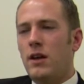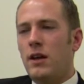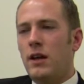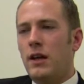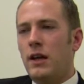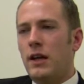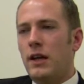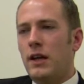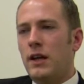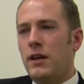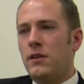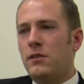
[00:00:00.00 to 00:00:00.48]

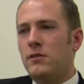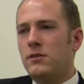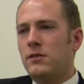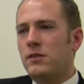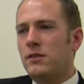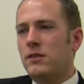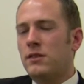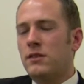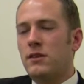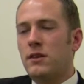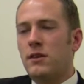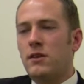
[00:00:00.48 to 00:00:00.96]
And
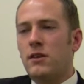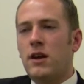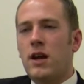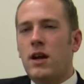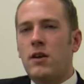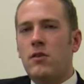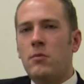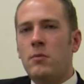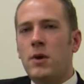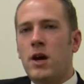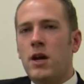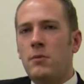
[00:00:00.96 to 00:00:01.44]
it
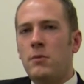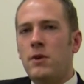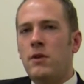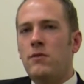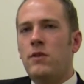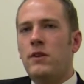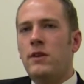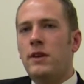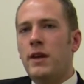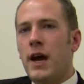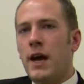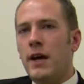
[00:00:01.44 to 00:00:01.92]
kind of reminded me of
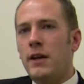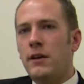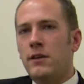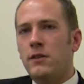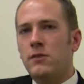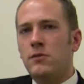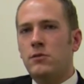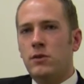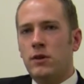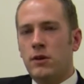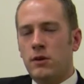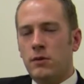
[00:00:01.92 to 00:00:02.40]
the
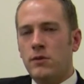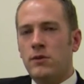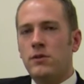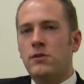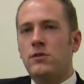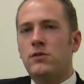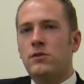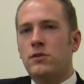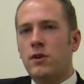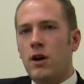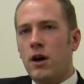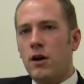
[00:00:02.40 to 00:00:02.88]
90s, with the
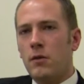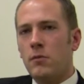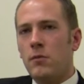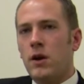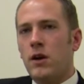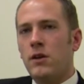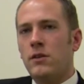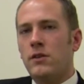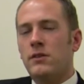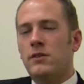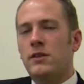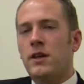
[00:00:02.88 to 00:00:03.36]
stock
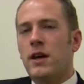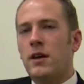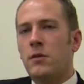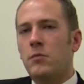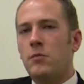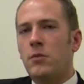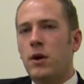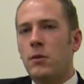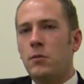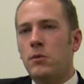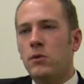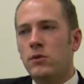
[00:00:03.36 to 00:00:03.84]
market, the
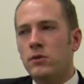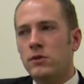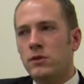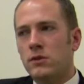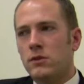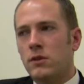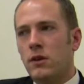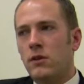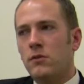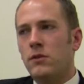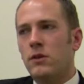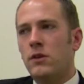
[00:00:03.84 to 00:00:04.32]
tech bubble and
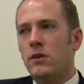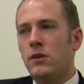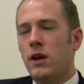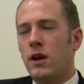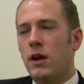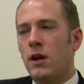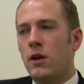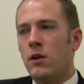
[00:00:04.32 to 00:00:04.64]
stuff, and